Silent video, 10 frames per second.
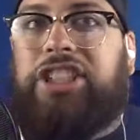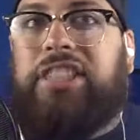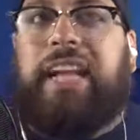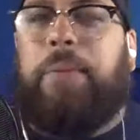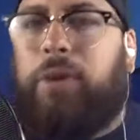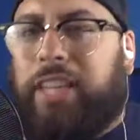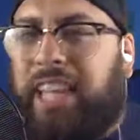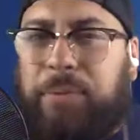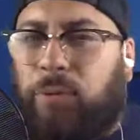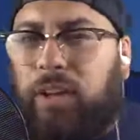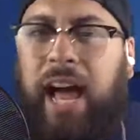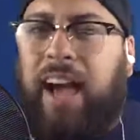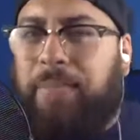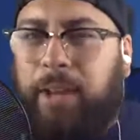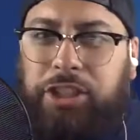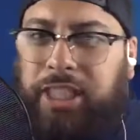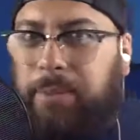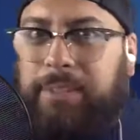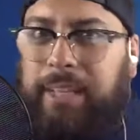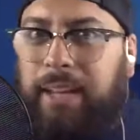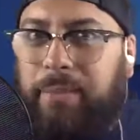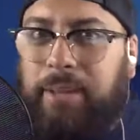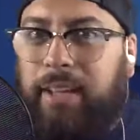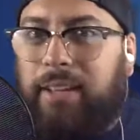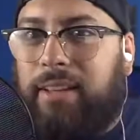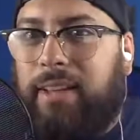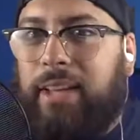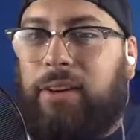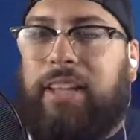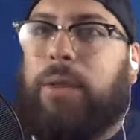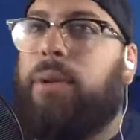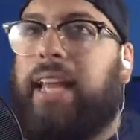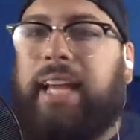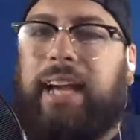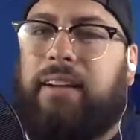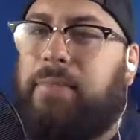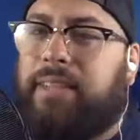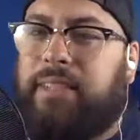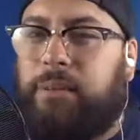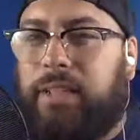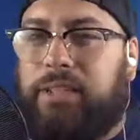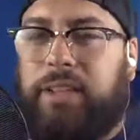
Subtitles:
just like I'm only keeping you alive because she keeps telling me. They were like kind of messing with each